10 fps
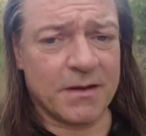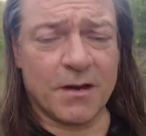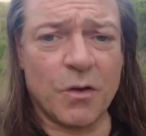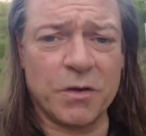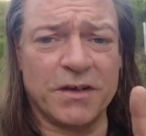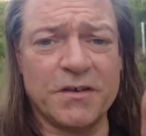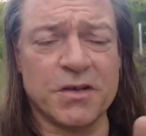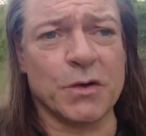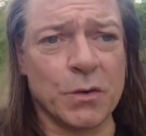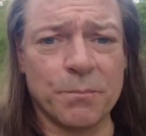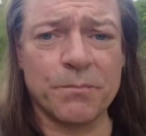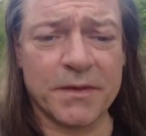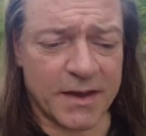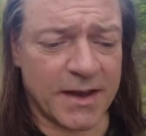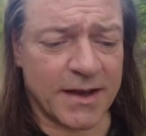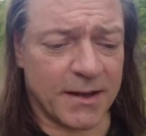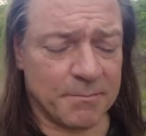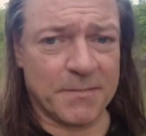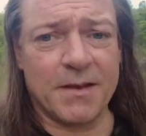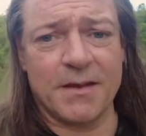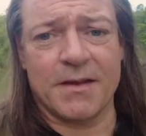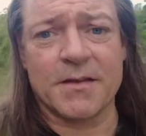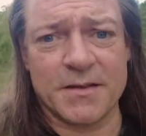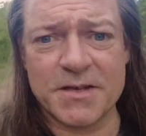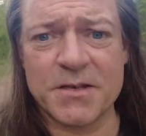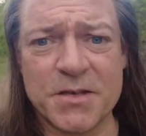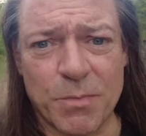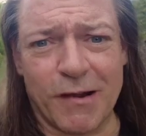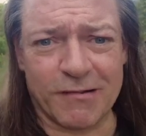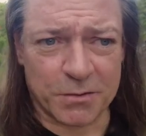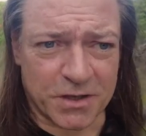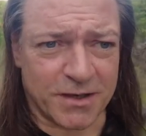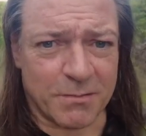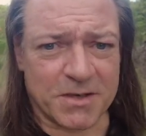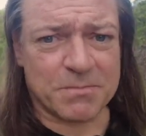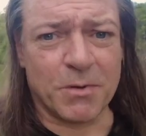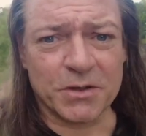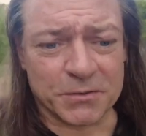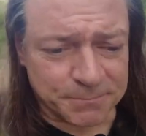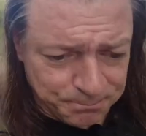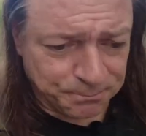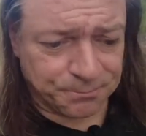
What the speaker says: according to the this spiral dynamics model,